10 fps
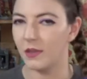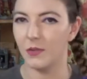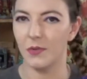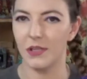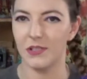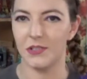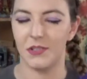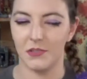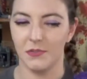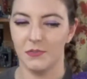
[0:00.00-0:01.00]
You know what I should
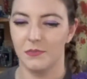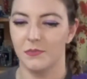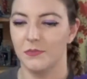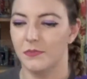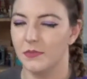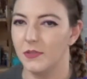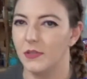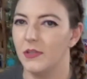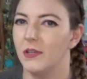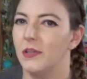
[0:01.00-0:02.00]
do?
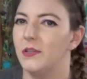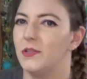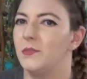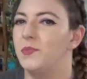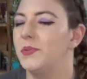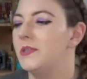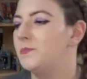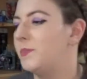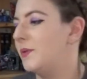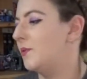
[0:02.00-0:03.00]
I should put
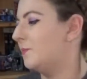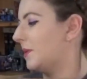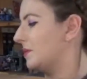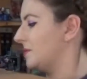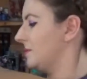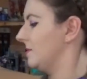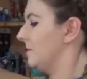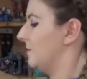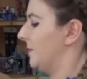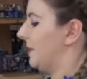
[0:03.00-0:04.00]
this big old box
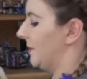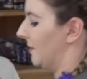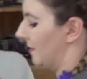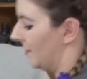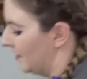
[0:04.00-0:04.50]
over here.